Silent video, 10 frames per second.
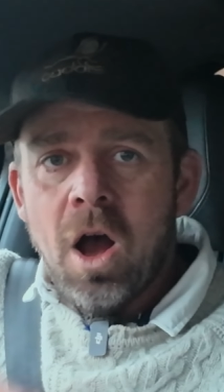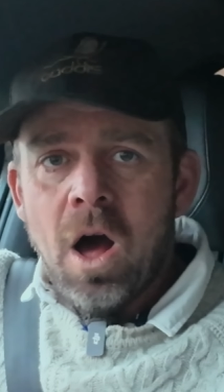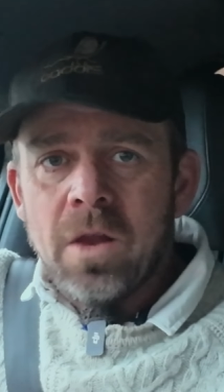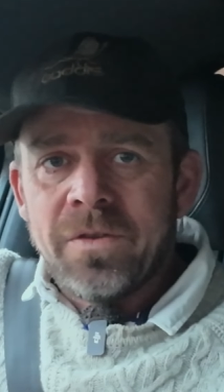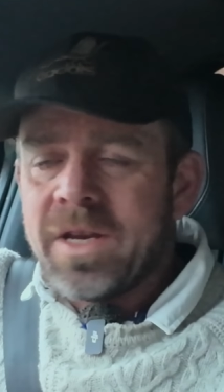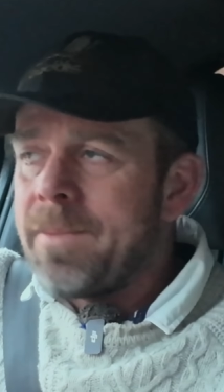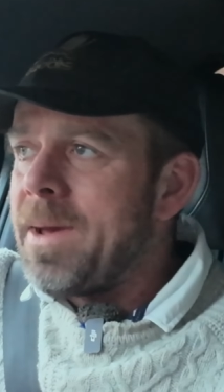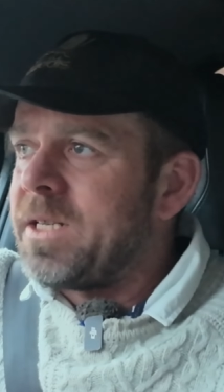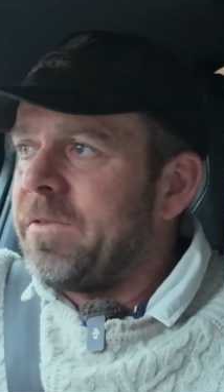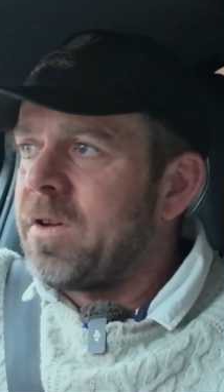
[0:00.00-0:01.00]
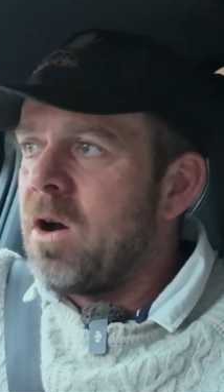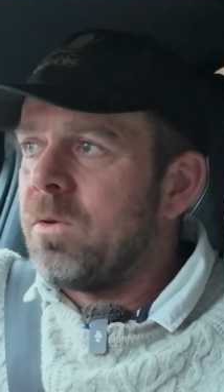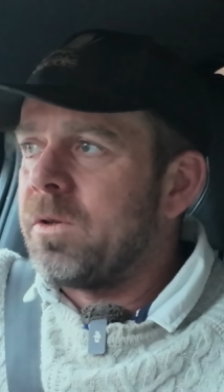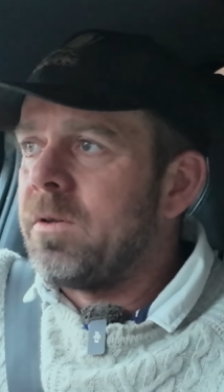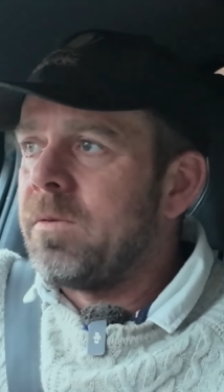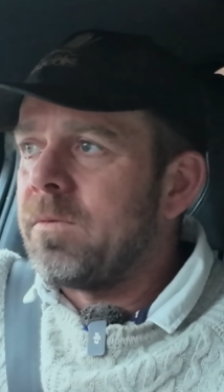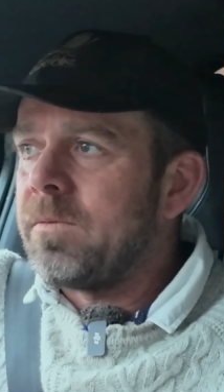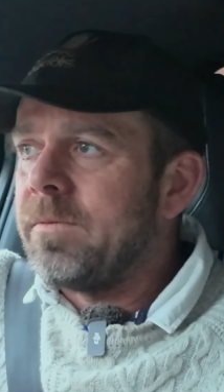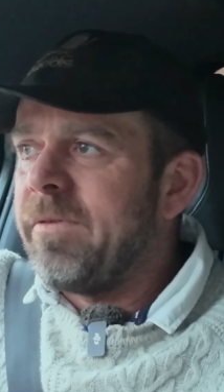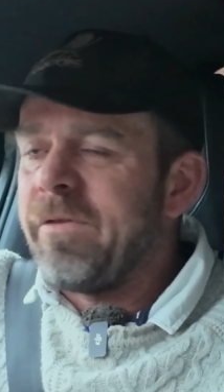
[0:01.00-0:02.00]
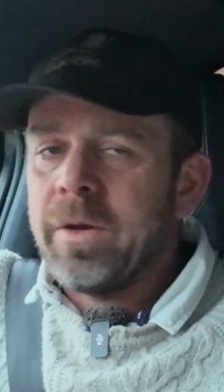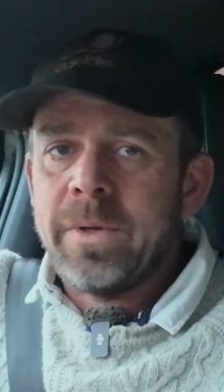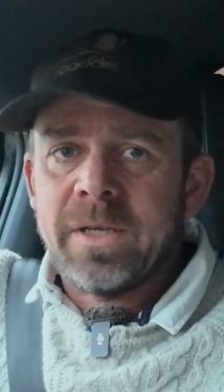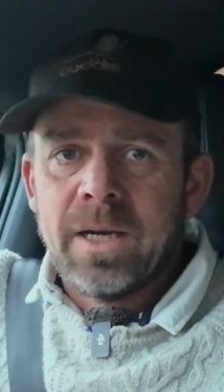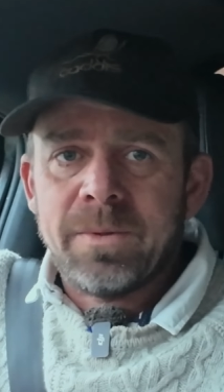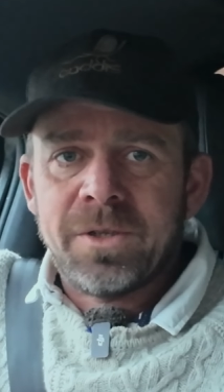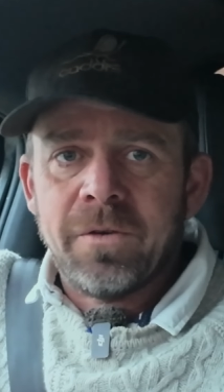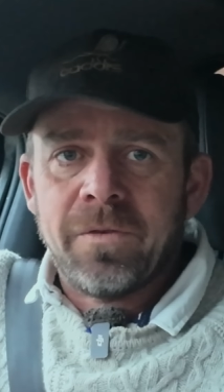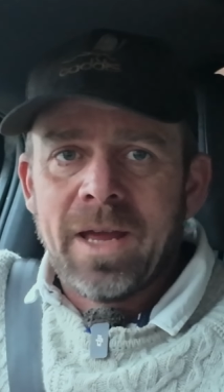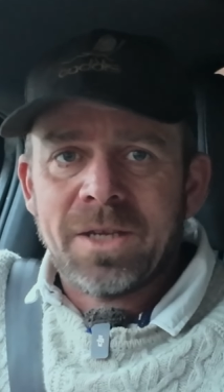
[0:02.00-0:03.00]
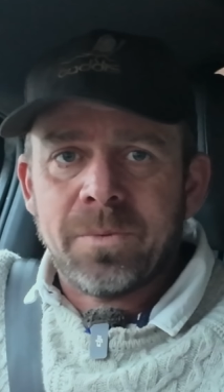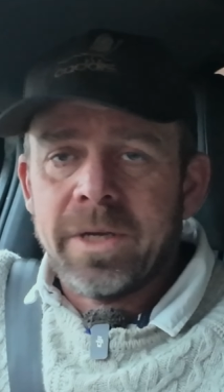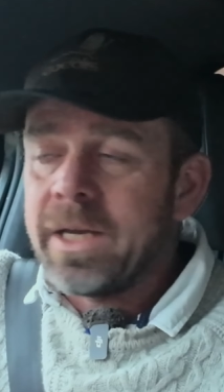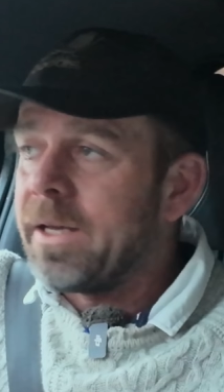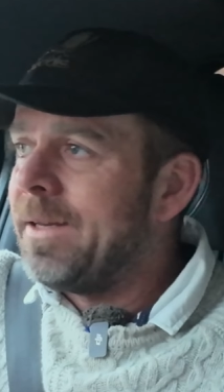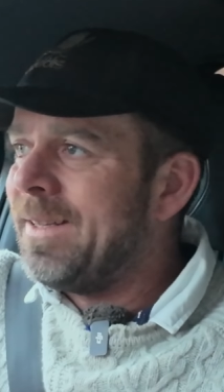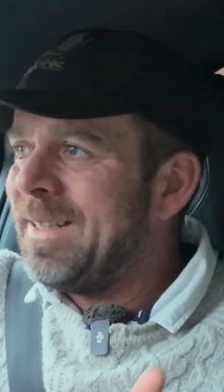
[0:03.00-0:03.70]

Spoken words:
Oliver's had a massive cold and flu-y type stuff last week.